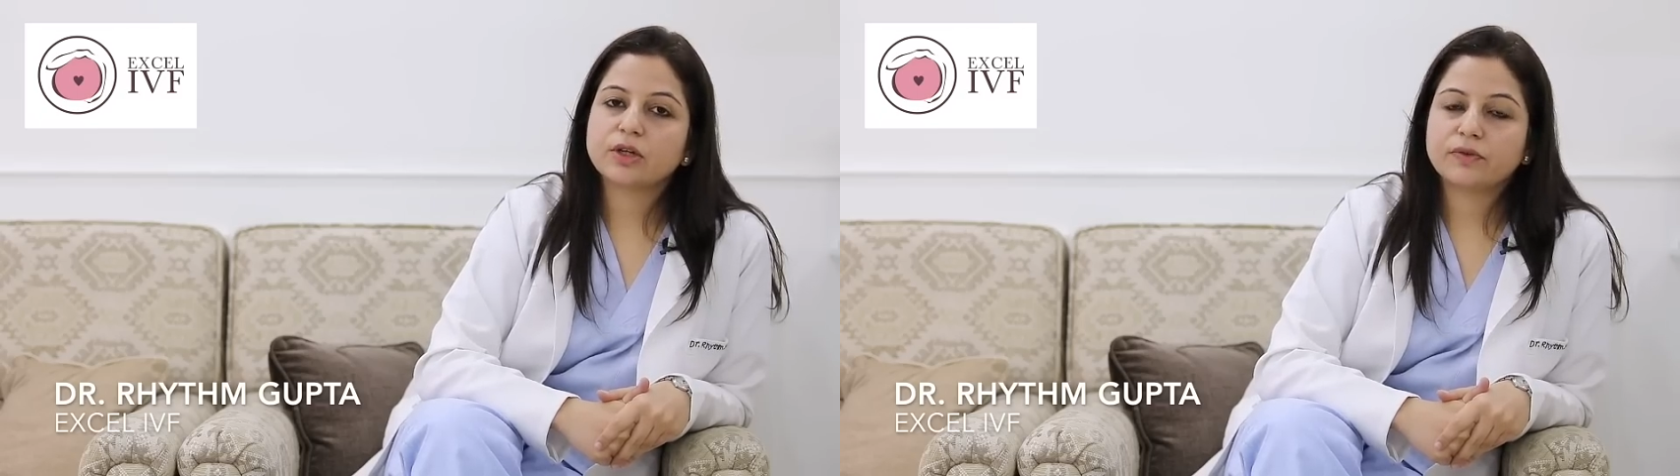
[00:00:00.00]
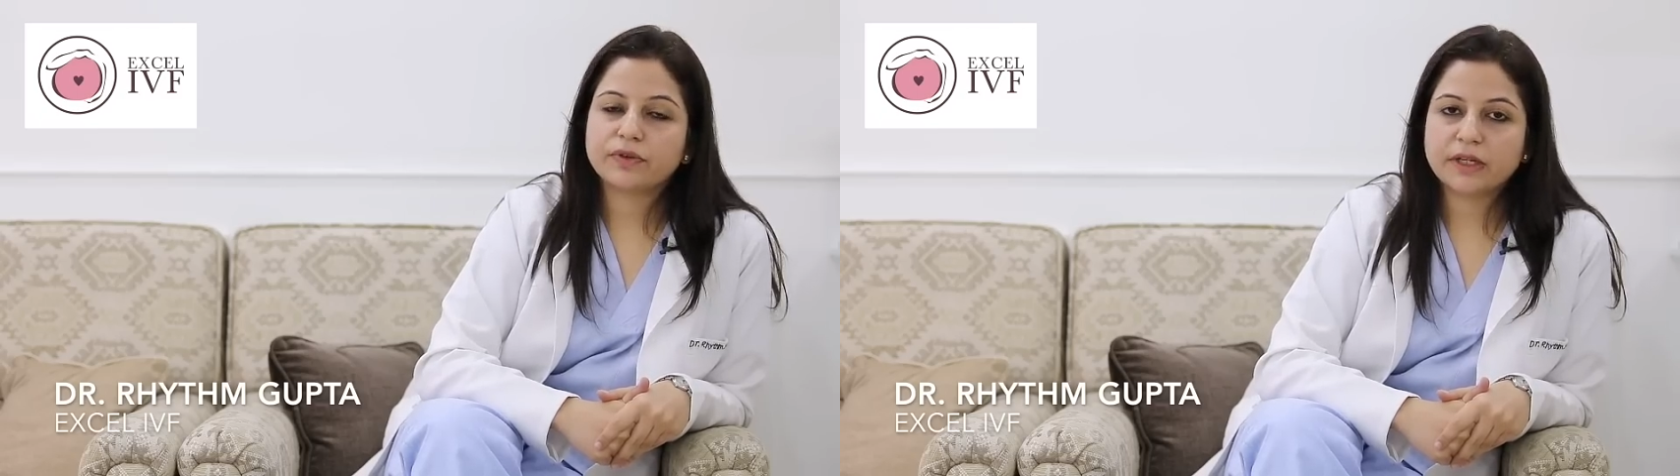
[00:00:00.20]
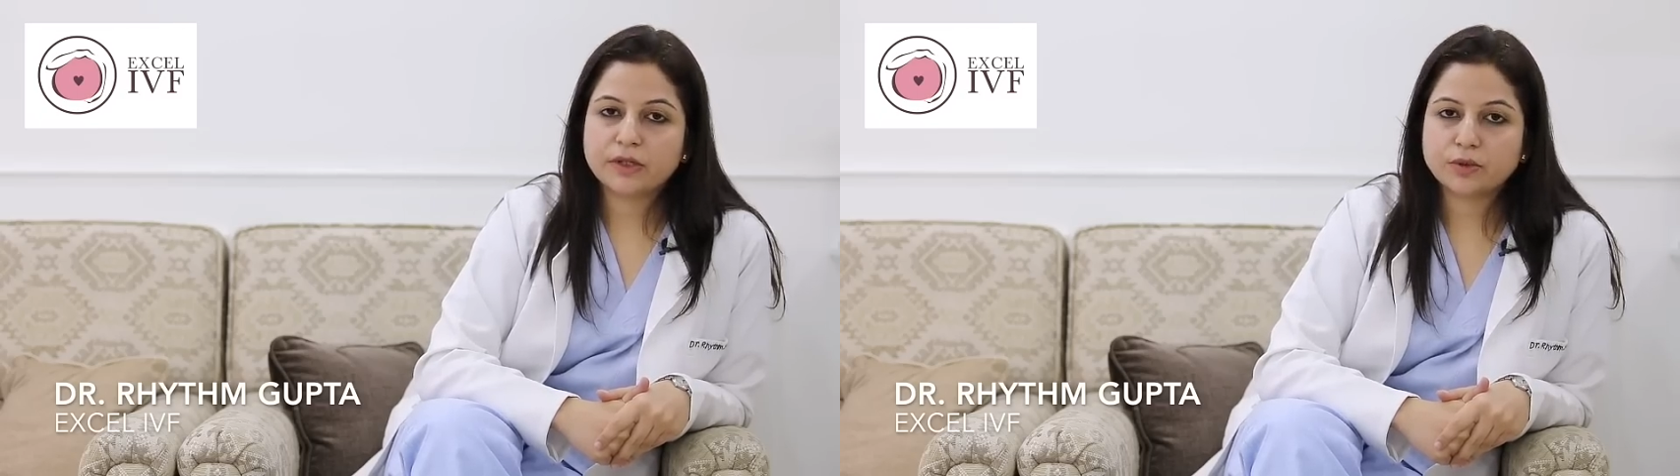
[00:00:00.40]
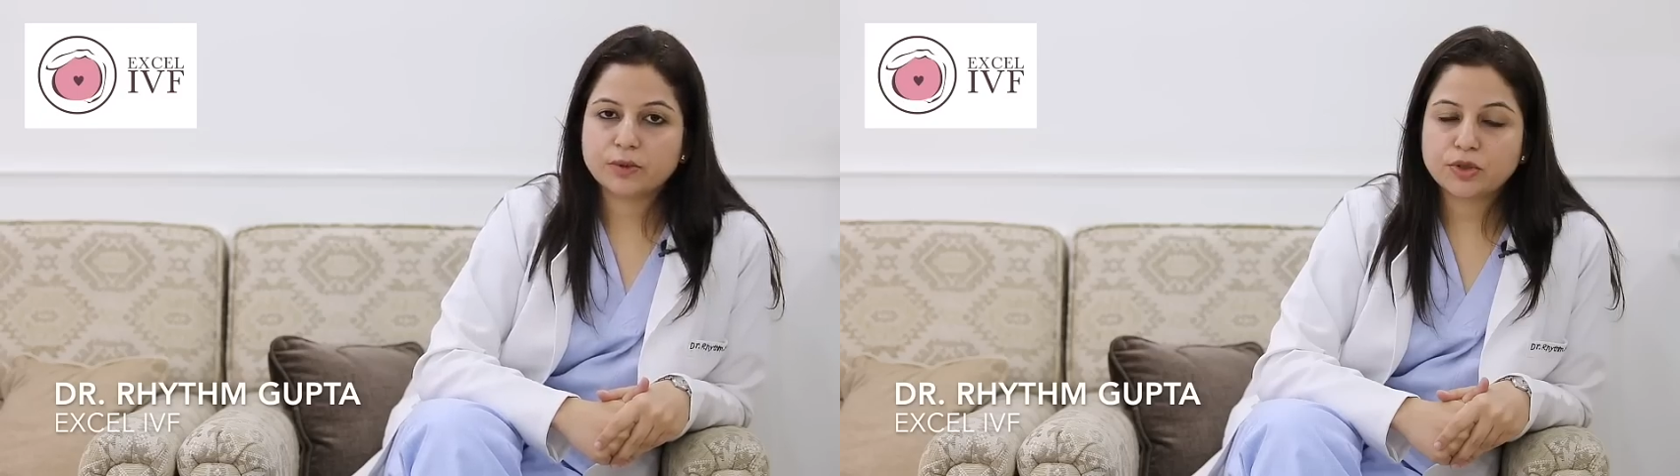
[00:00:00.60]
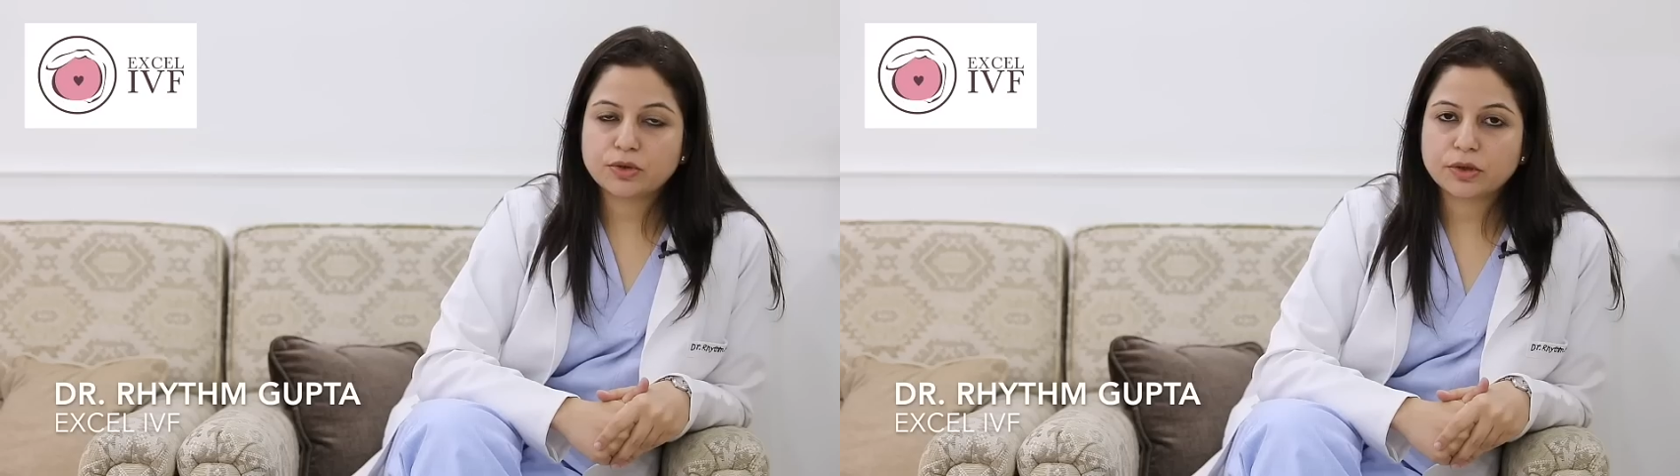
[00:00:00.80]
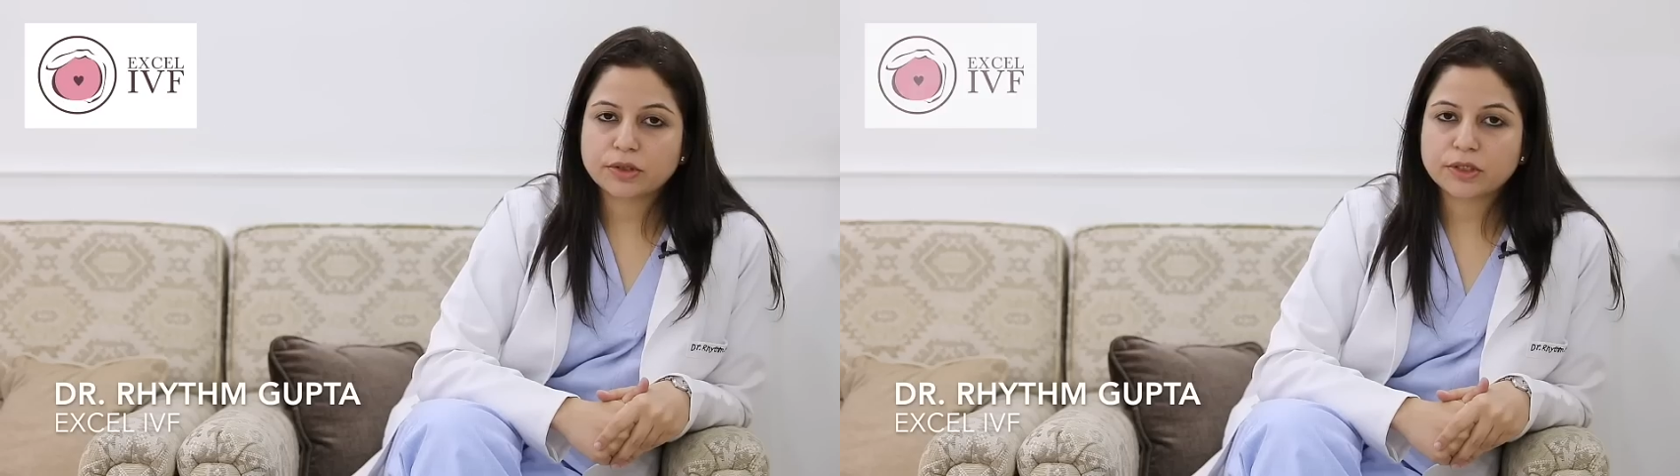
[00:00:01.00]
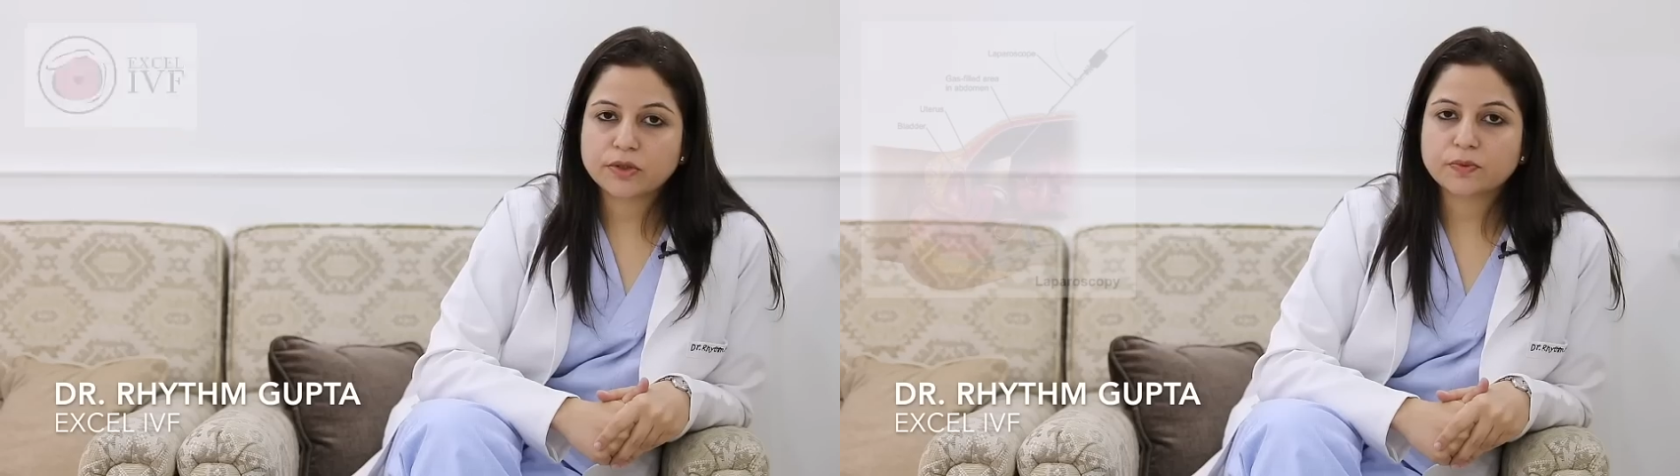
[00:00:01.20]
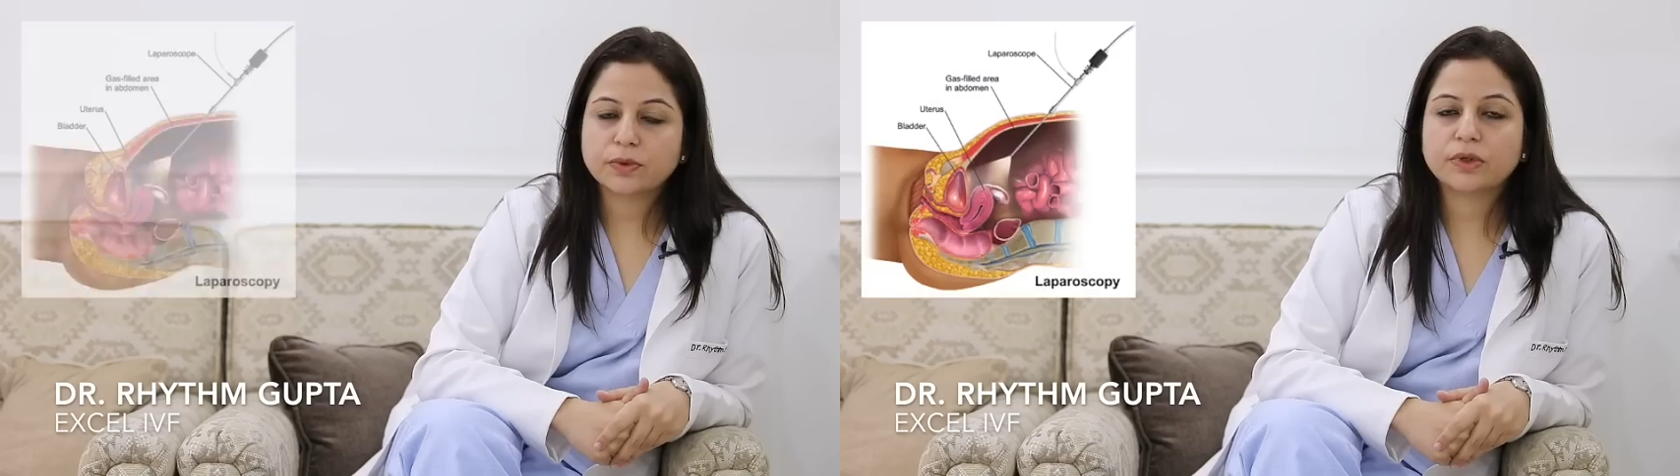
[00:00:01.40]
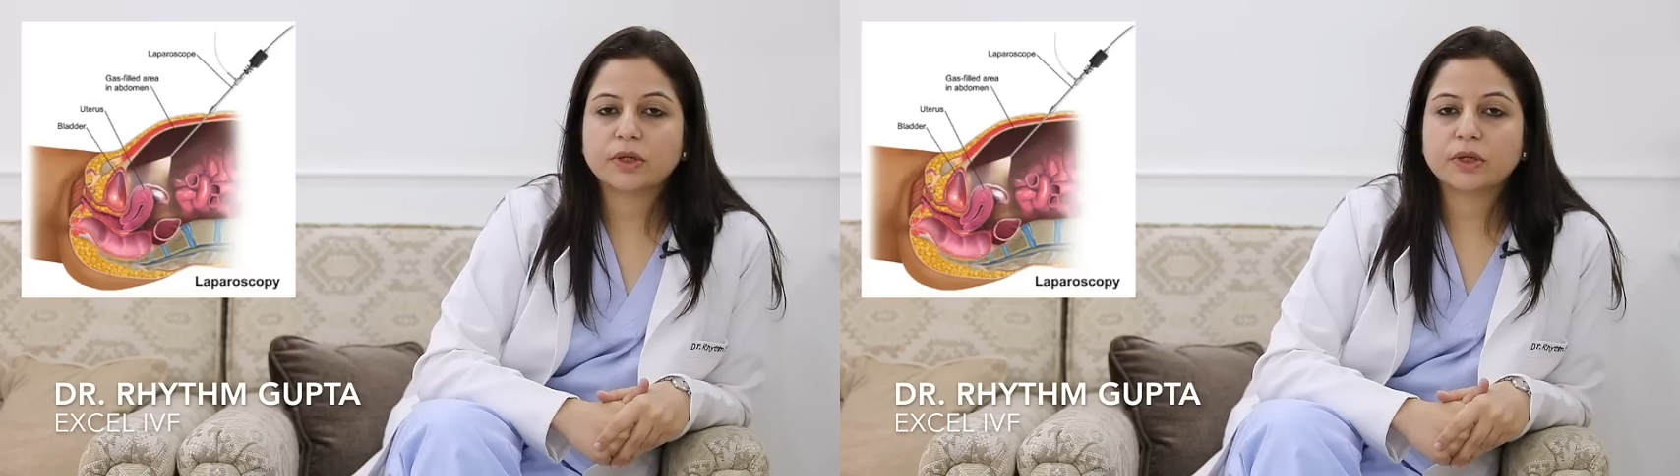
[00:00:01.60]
of an endometriosis would